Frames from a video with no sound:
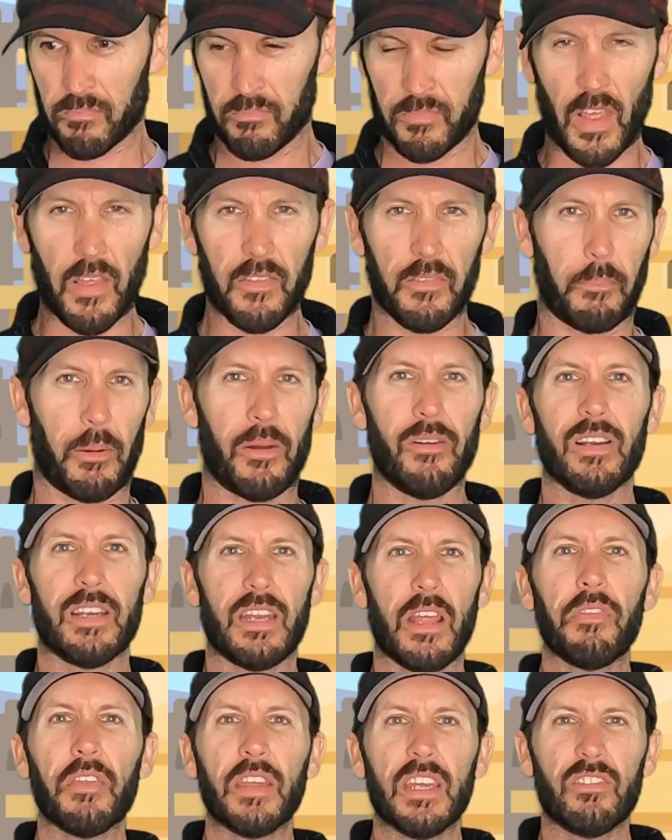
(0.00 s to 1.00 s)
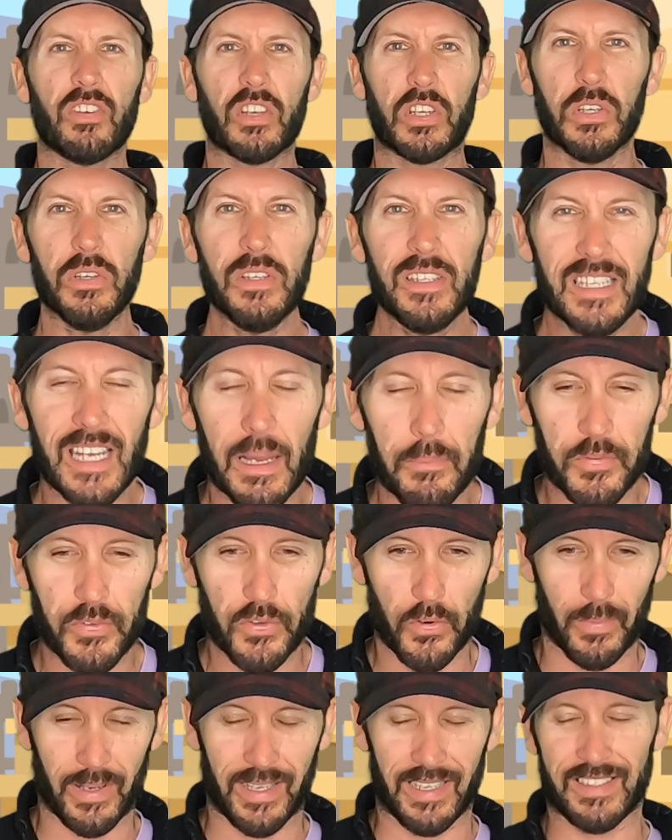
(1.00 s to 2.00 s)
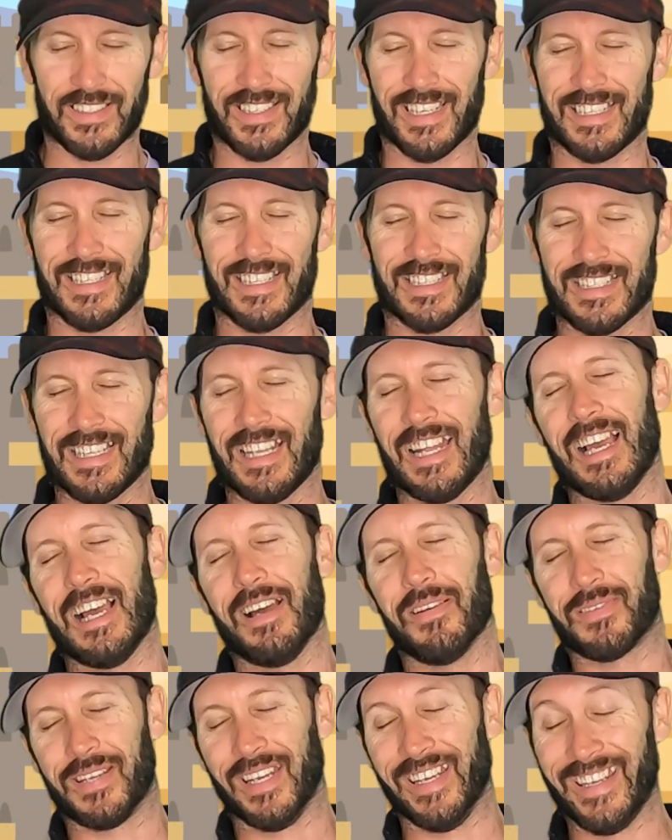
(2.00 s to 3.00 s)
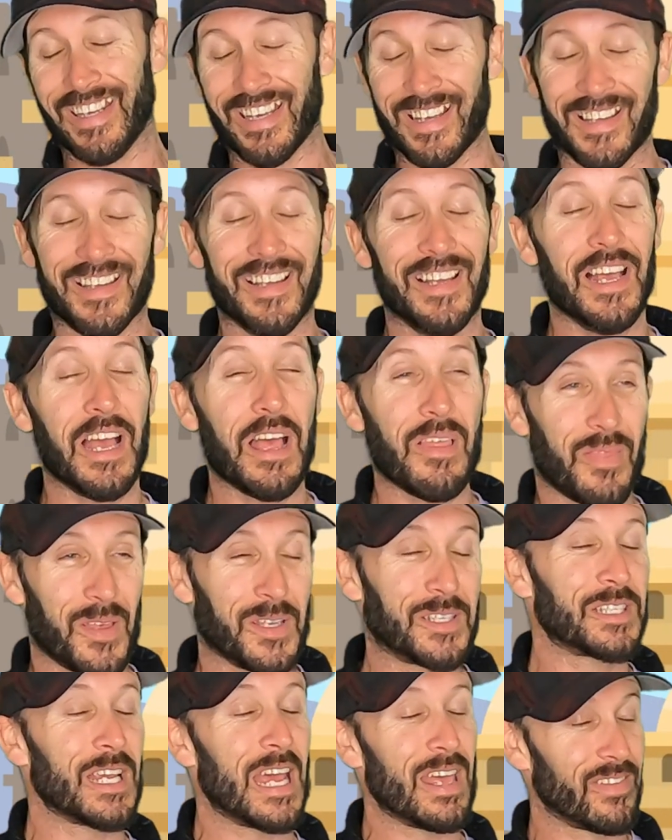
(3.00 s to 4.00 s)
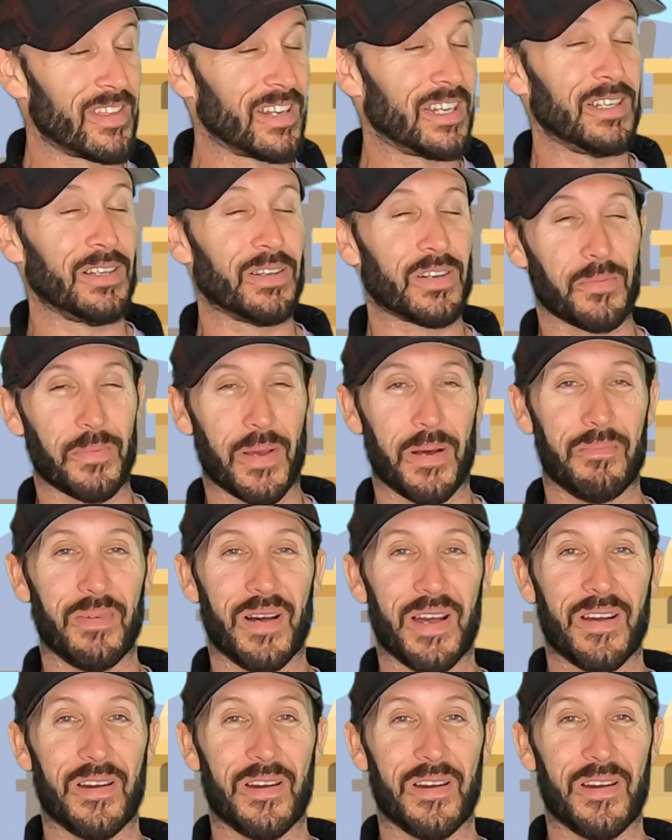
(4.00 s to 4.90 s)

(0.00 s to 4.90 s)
apparently nothing ever good comes from it." Jesus laughed. "Yeah, they say that a lot about my